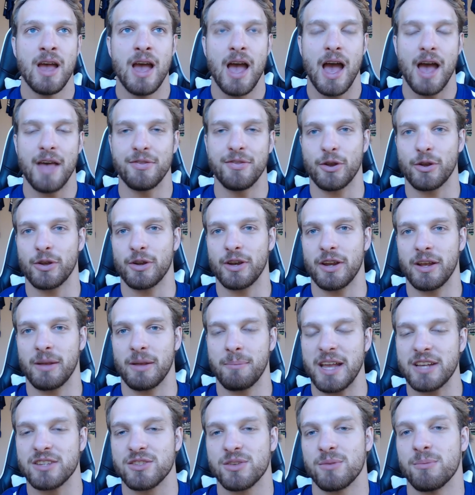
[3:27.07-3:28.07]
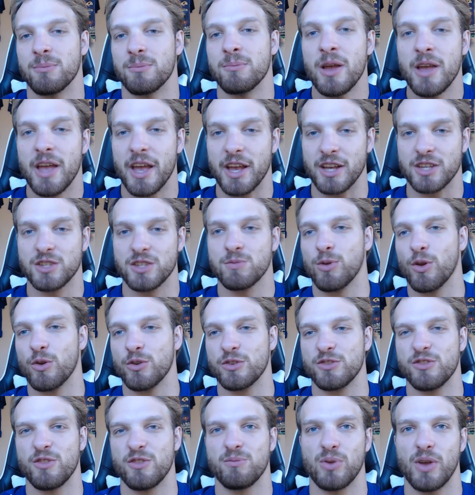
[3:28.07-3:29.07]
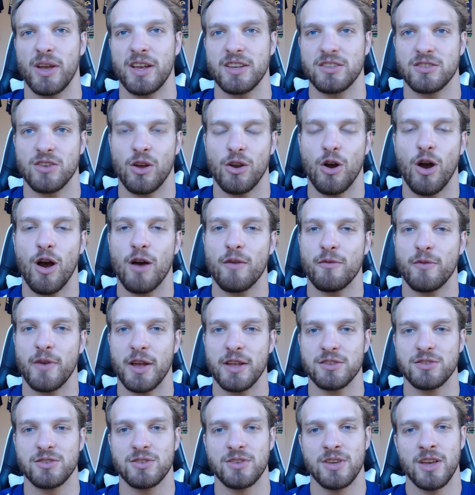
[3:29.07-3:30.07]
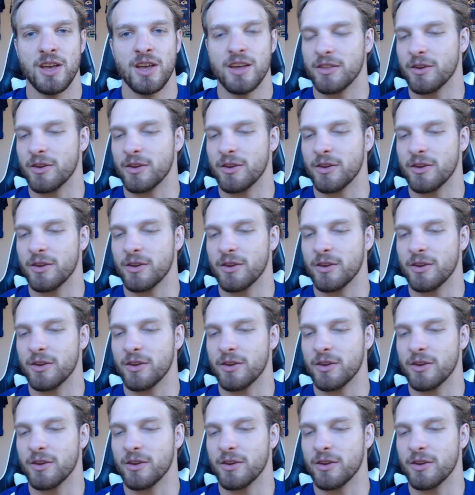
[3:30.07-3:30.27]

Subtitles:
and they're going to make some explosive plays on offense.